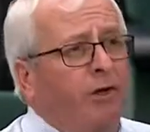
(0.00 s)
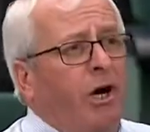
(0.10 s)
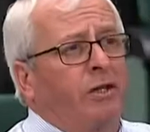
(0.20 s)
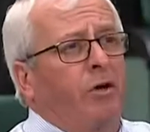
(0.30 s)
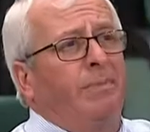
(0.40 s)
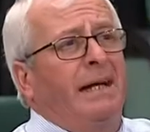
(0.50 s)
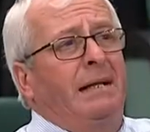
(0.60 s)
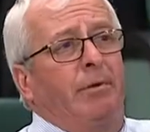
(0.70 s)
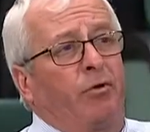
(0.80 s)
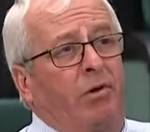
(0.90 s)
forgot
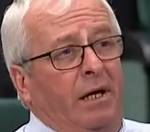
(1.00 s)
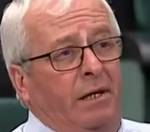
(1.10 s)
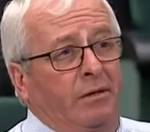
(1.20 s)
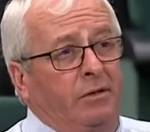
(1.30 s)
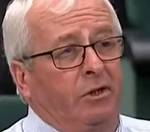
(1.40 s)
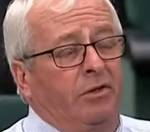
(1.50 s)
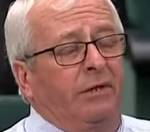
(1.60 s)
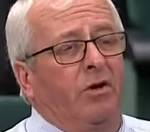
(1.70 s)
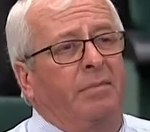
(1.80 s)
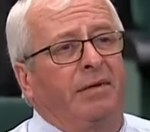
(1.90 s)
completely about rural Ireland. You
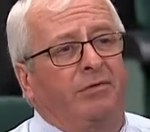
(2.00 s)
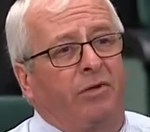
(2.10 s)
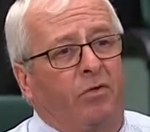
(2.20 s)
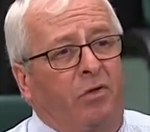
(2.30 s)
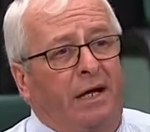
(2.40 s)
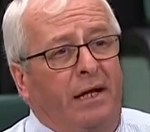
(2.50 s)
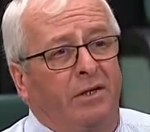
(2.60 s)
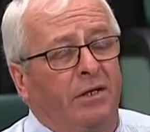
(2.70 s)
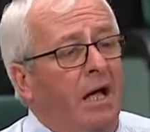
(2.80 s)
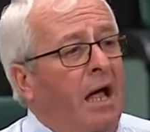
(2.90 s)
think none of them lived in rural
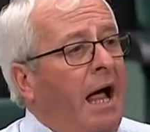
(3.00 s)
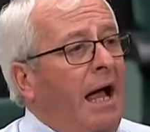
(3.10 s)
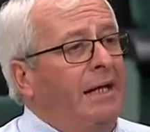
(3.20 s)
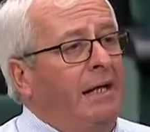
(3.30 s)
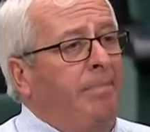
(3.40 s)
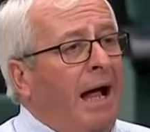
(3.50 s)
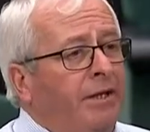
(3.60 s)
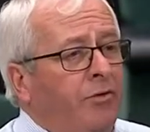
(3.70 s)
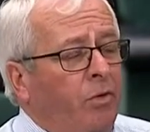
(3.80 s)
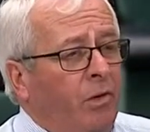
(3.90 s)
Ireland, and they
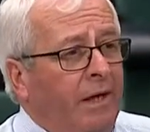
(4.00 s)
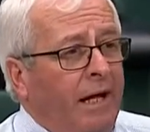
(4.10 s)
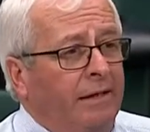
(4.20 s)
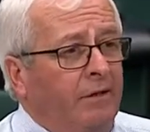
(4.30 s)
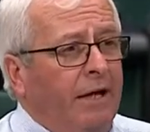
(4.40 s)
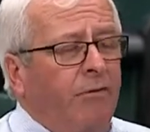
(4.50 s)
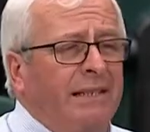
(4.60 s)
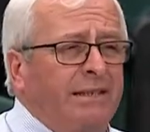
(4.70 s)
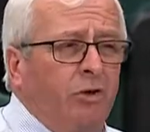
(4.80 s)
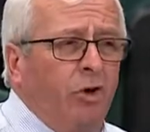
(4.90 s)
abandoned rural Ireland
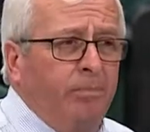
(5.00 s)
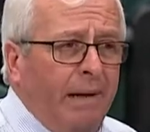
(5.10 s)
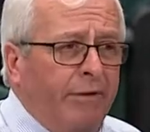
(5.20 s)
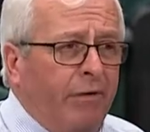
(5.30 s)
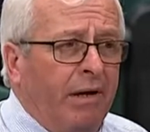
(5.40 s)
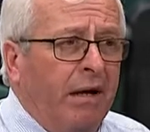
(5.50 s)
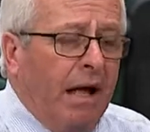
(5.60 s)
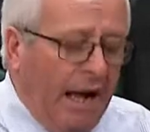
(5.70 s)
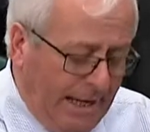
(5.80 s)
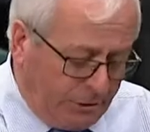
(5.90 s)
across a whole plethora,
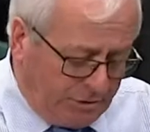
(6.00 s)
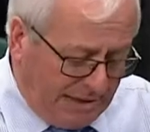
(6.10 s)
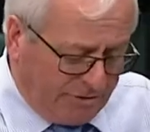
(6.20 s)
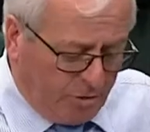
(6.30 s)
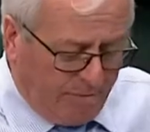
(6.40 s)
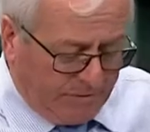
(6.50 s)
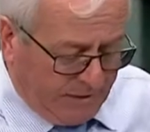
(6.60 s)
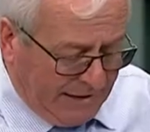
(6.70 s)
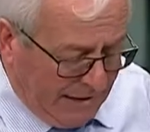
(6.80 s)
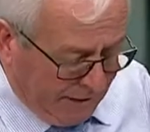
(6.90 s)
and successive governments
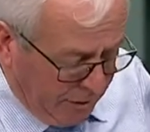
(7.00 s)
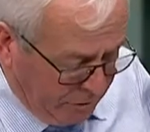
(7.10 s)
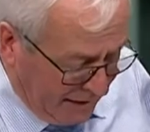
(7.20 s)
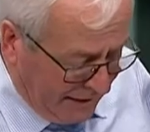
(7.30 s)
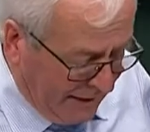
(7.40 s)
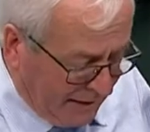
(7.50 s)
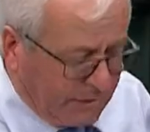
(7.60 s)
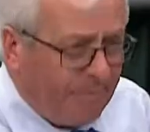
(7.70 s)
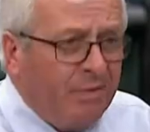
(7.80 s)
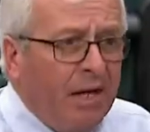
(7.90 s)
for the last 15
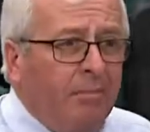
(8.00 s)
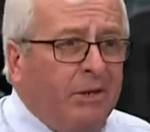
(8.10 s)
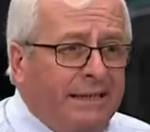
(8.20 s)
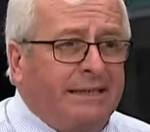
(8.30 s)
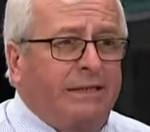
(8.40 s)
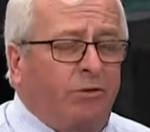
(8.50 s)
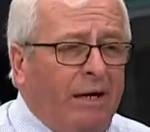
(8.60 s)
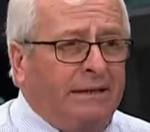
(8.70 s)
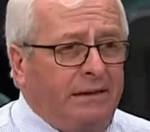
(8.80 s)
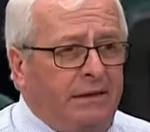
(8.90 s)
years. But this is
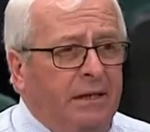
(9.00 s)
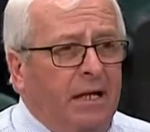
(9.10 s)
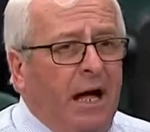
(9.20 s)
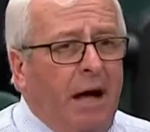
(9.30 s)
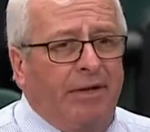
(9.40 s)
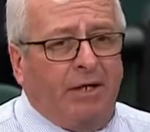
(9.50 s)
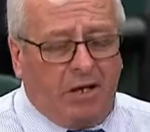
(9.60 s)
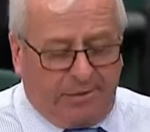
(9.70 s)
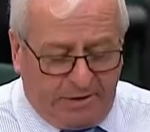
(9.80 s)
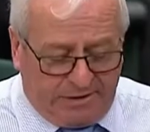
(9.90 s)
crisis. And we
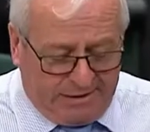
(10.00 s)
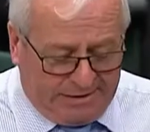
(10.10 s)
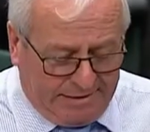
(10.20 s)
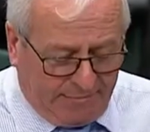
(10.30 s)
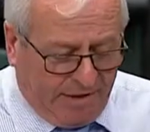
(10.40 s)
talk about the, the